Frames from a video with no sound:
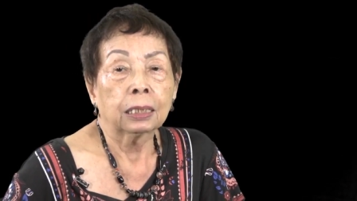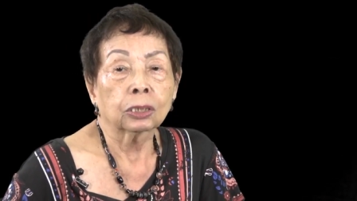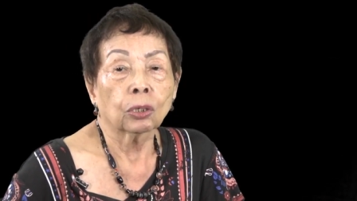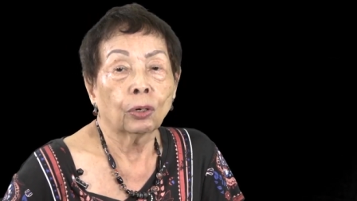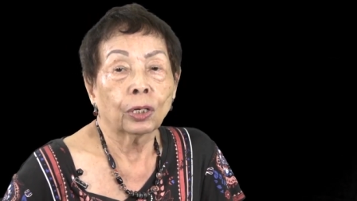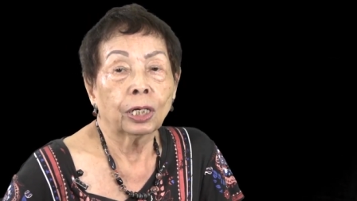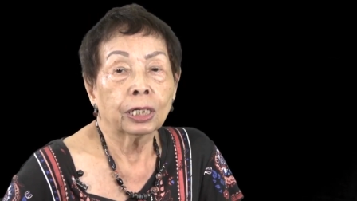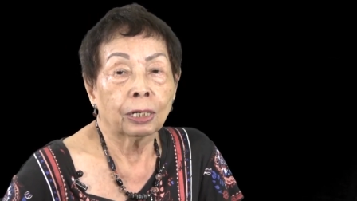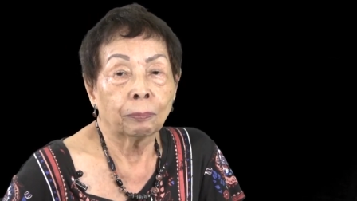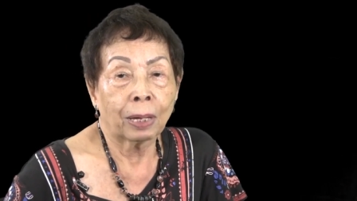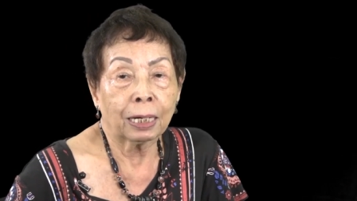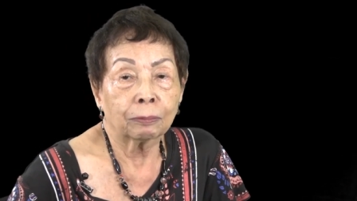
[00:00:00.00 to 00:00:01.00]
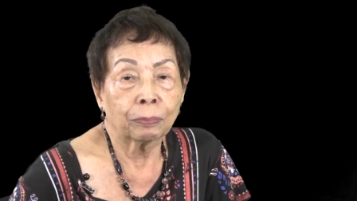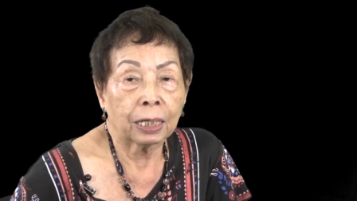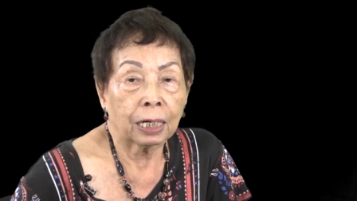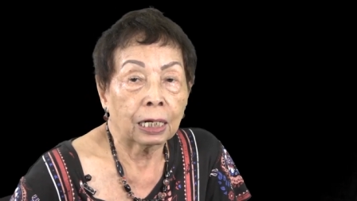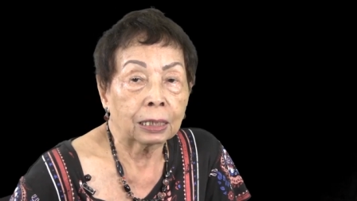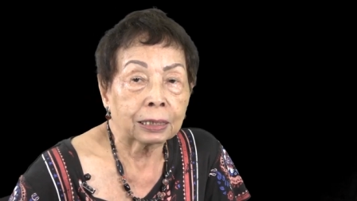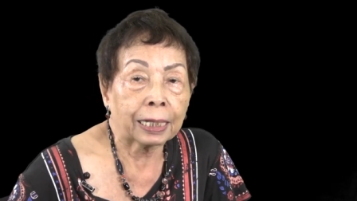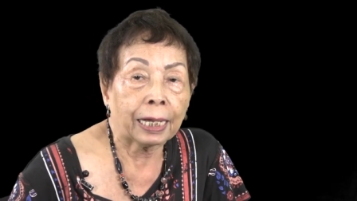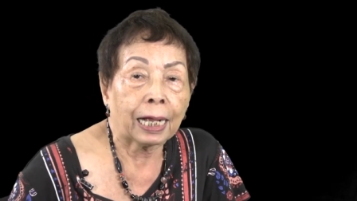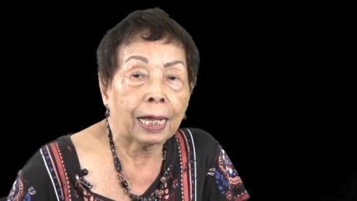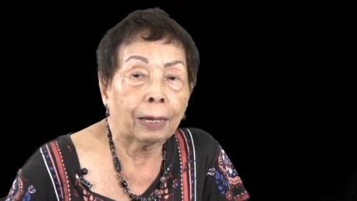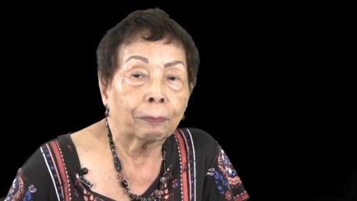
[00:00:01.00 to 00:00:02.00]
So he made me
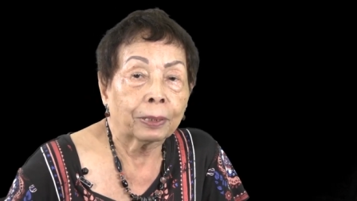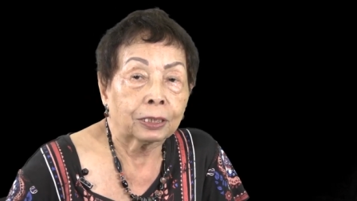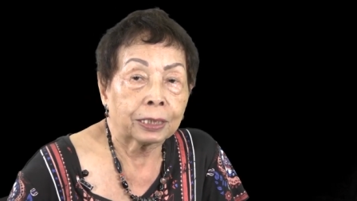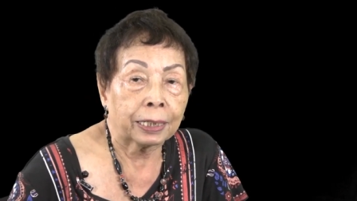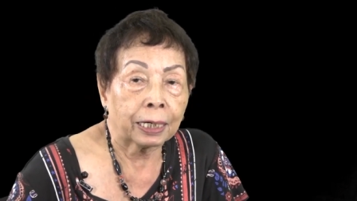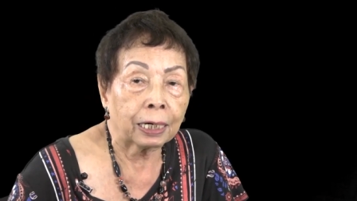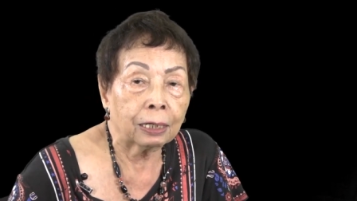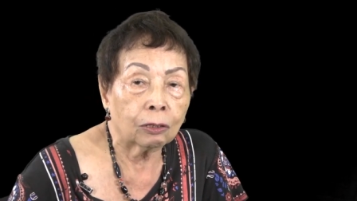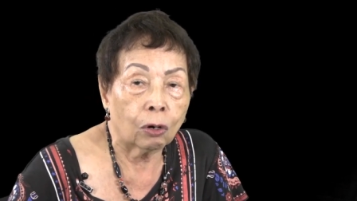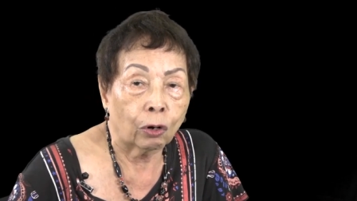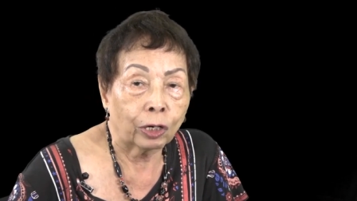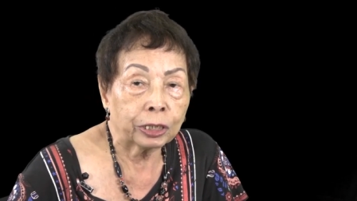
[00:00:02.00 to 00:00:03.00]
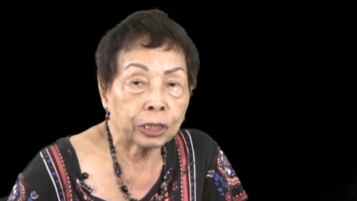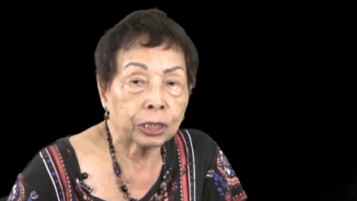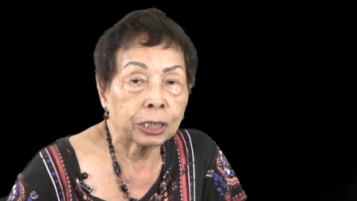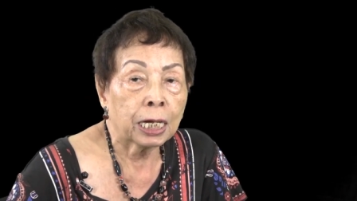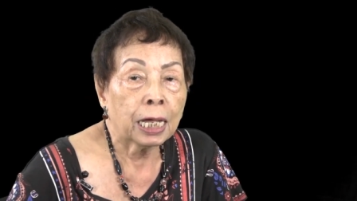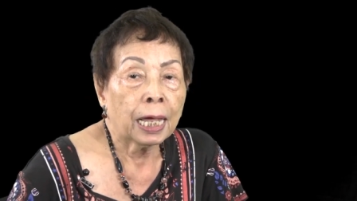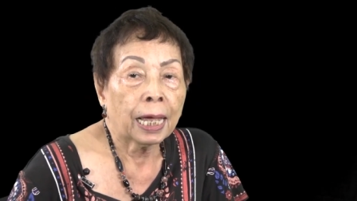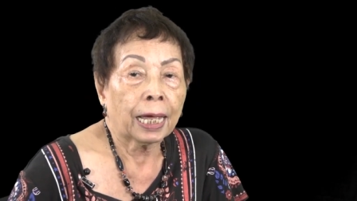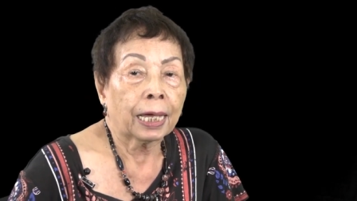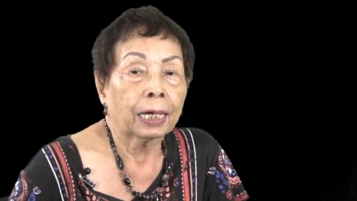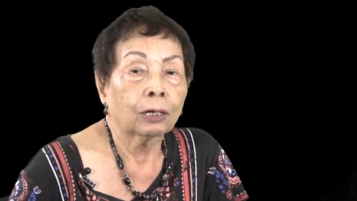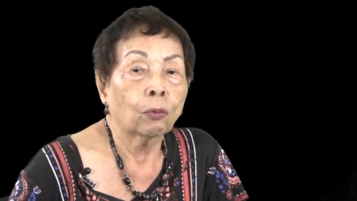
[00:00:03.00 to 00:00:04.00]
take up a general course,
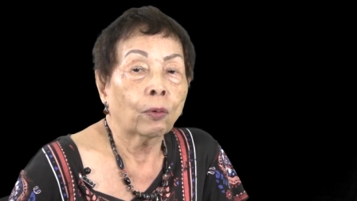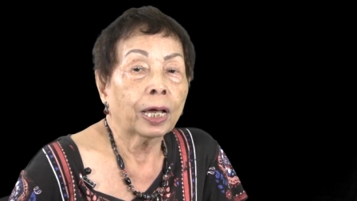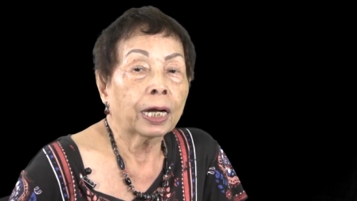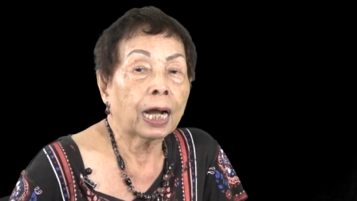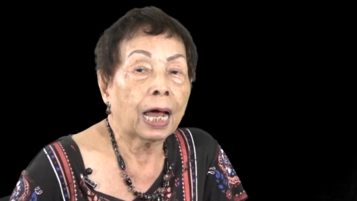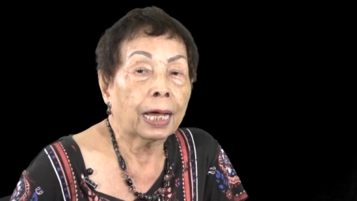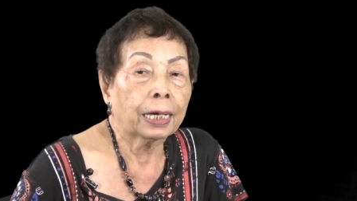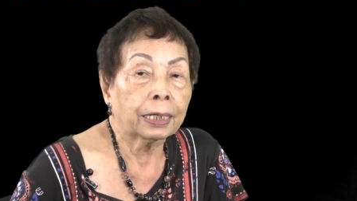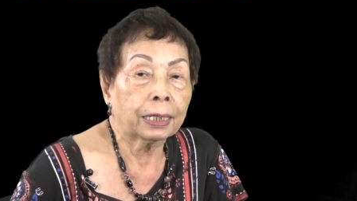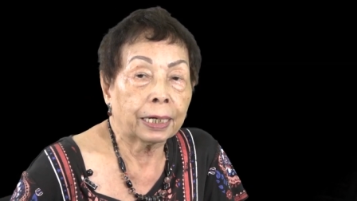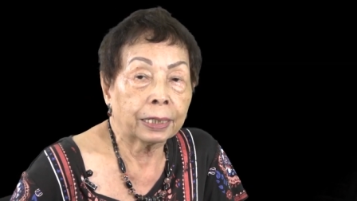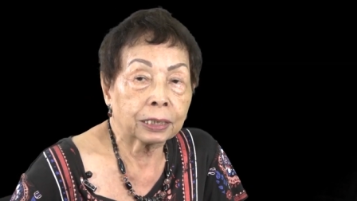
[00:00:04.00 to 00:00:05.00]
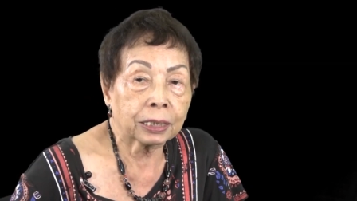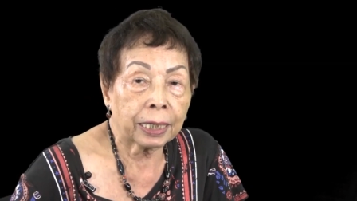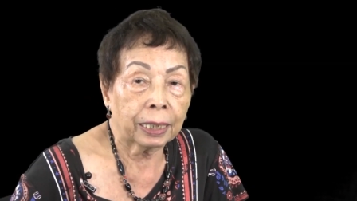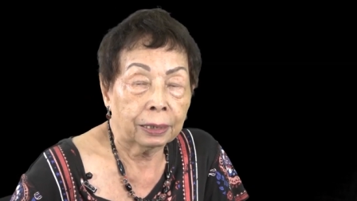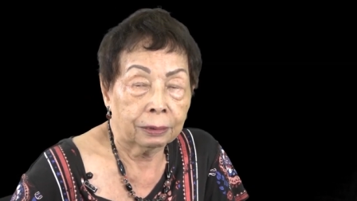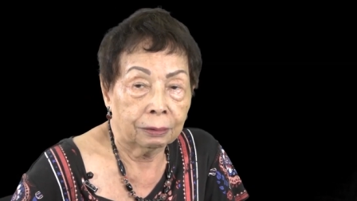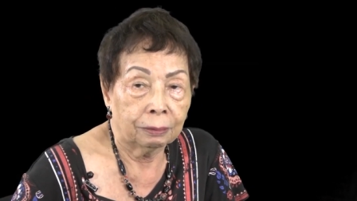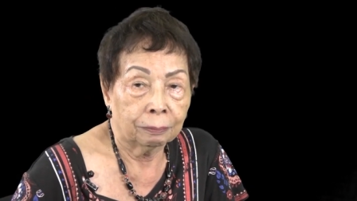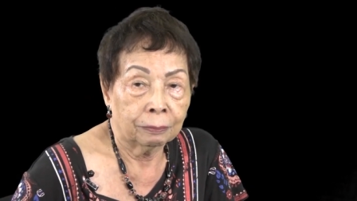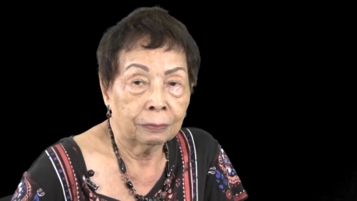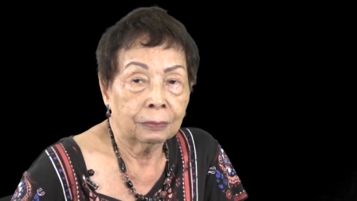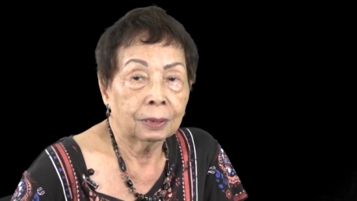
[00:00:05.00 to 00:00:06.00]
and where I excelled,
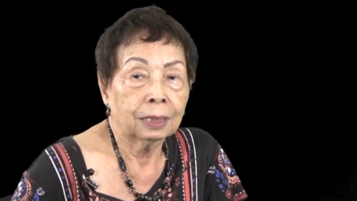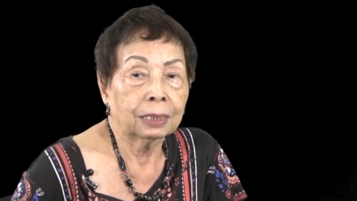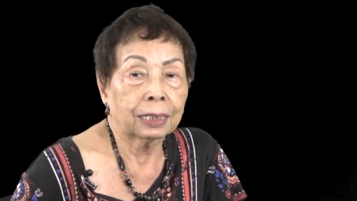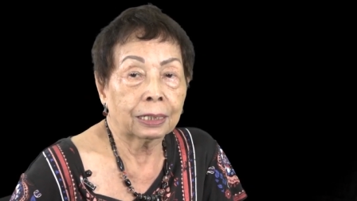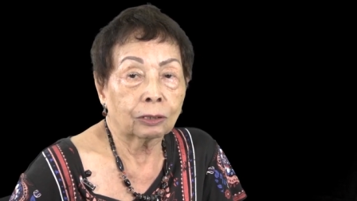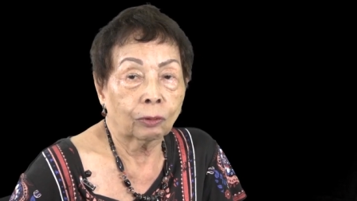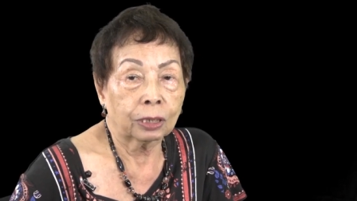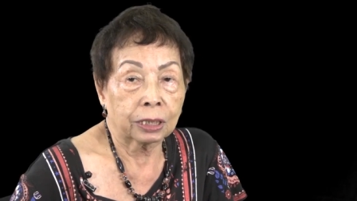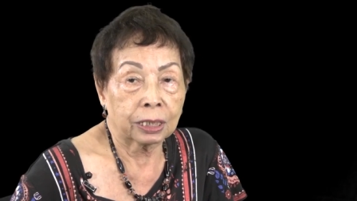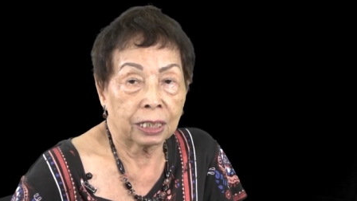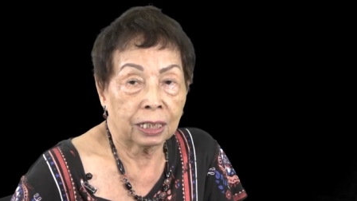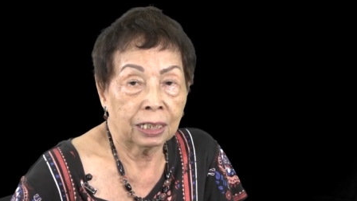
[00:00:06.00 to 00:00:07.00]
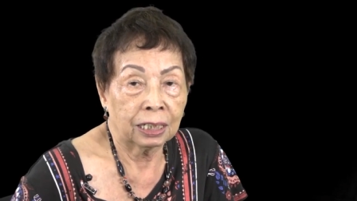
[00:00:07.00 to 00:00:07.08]
that was,